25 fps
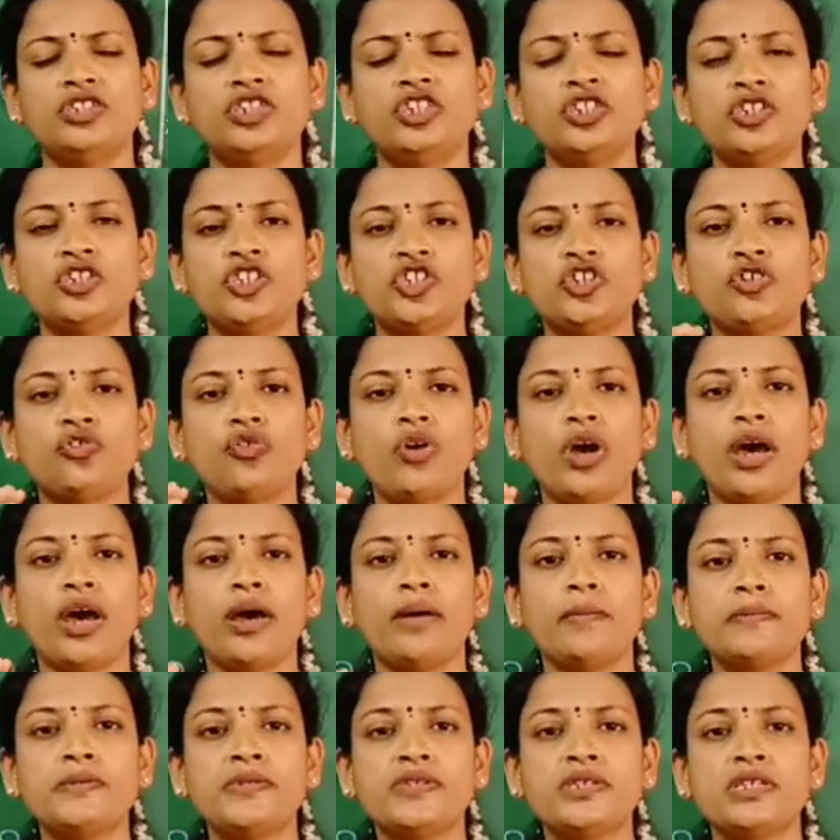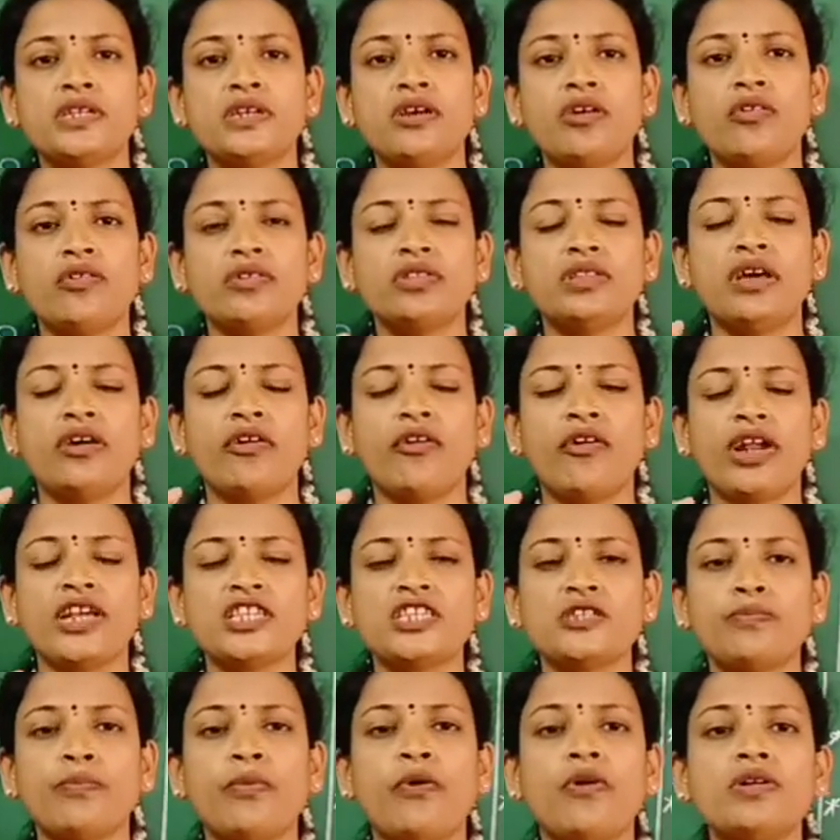Just to observe the
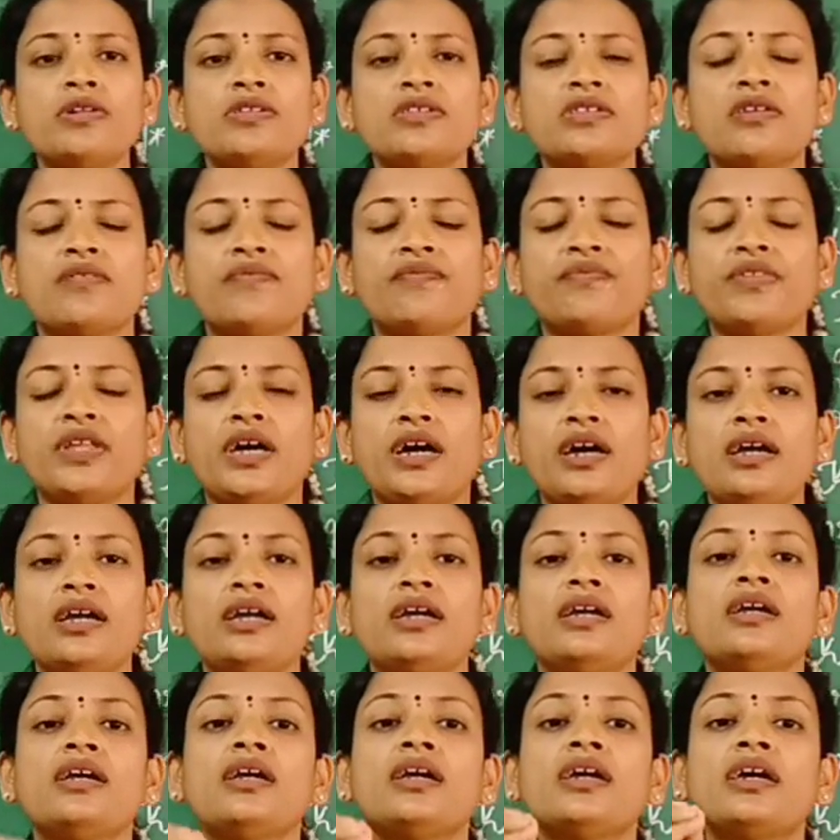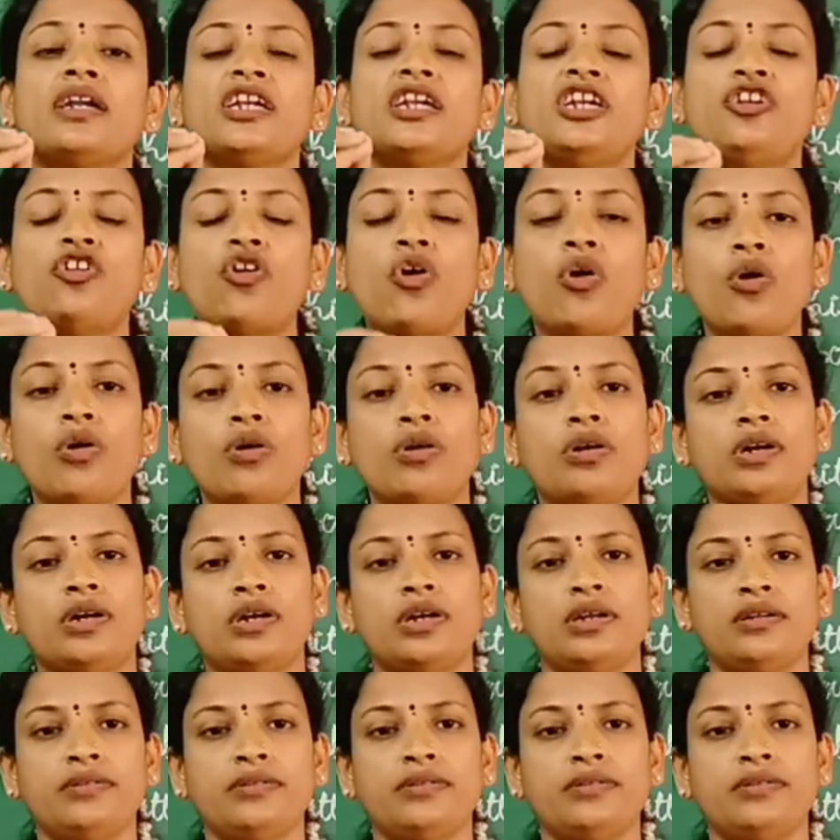response of the dog.